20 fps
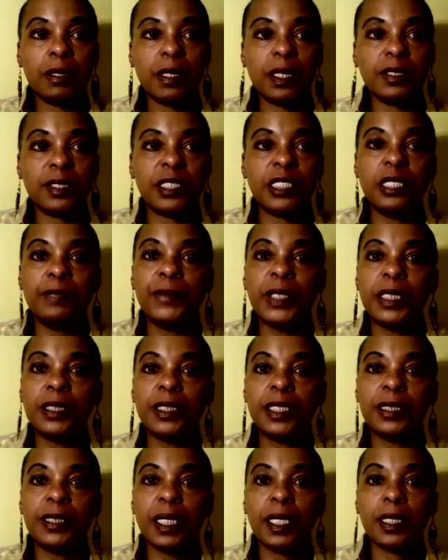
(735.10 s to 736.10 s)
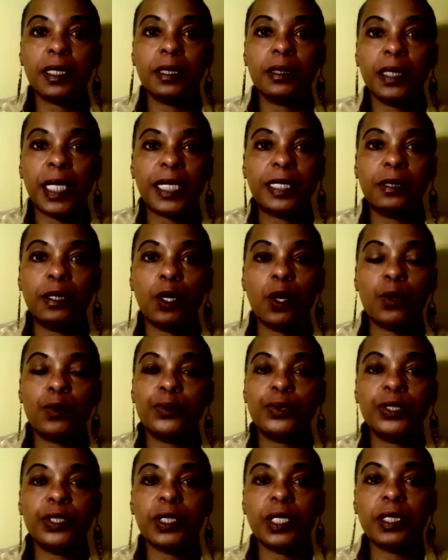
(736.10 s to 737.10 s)
seemingly like
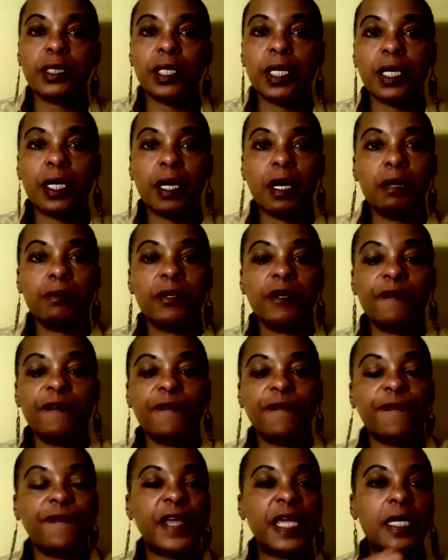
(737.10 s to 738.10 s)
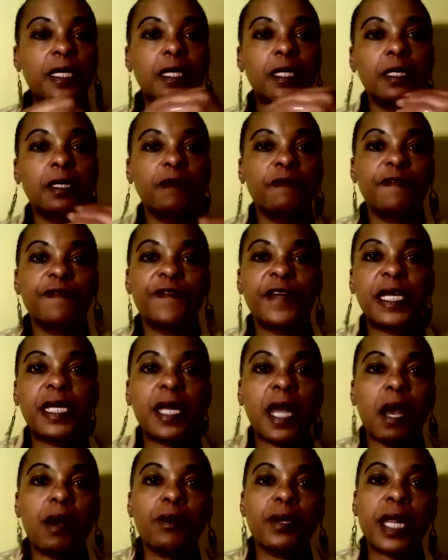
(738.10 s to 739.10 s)
ghosts, that they kind of fade in and fade
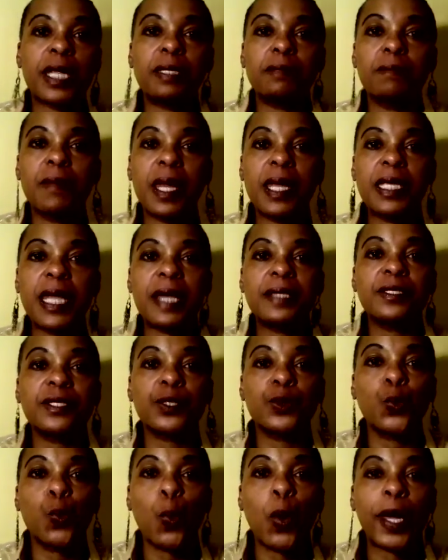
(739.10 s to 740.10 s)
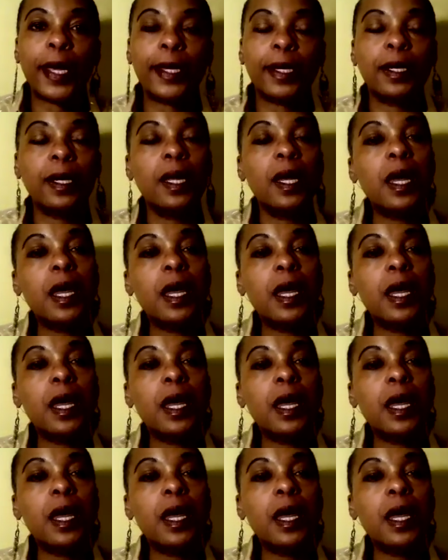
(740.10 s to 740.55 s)
out as and when.